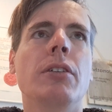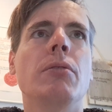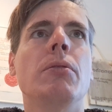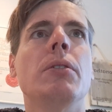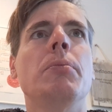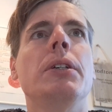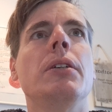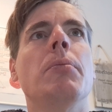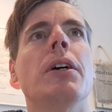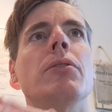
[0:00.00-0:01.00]
you will
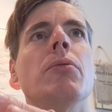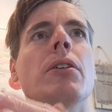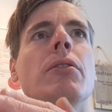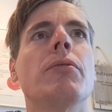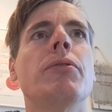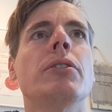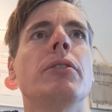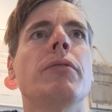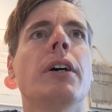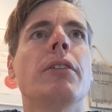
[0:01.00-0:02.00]
be about
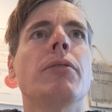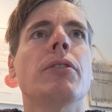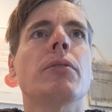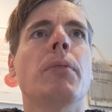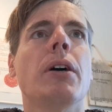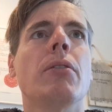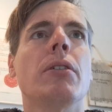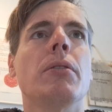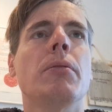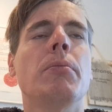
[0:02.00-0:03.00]
145
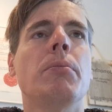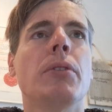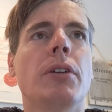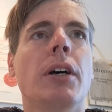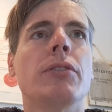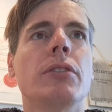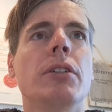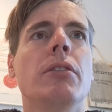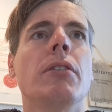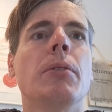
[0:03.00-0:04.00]
horsepower per 1000
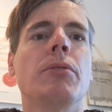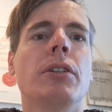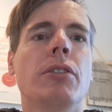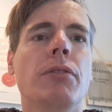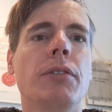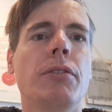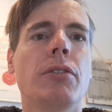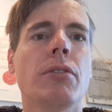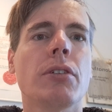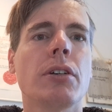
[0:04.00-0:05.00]
kilograms in Swift
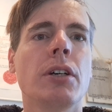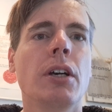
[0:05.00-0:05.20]
stock